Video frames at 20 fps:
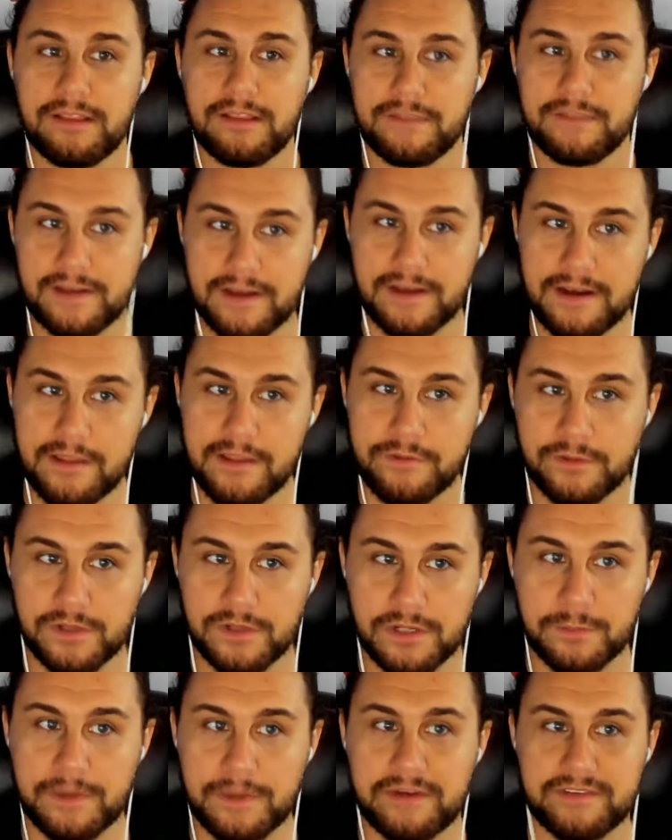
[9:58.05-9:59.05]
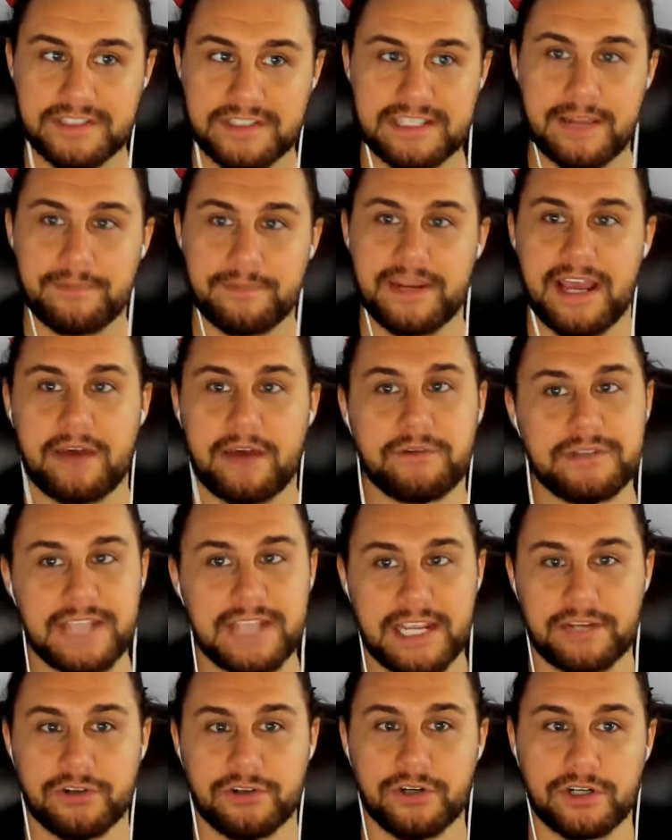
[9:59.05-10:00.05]
Then another little bit of a step down,
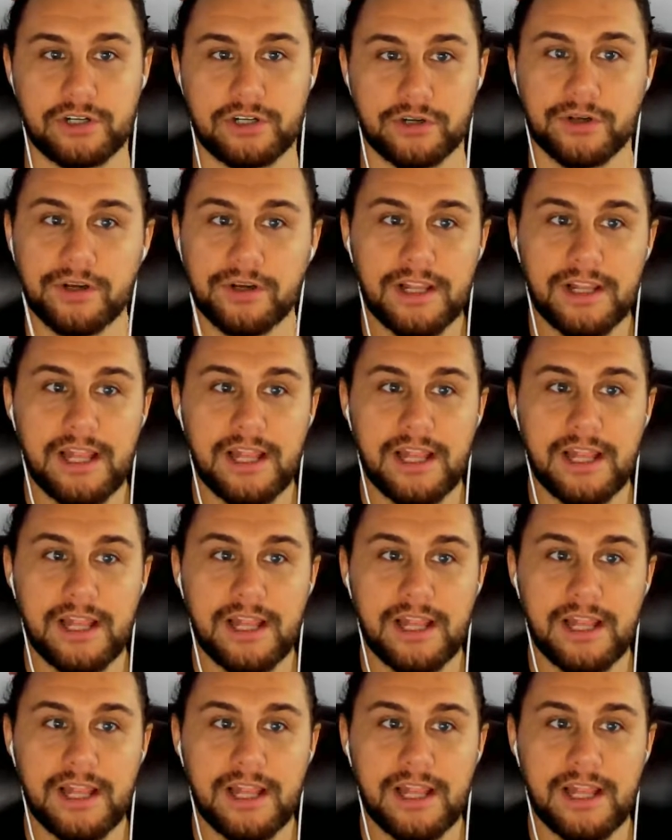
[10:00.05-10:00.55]
Dan Hooker.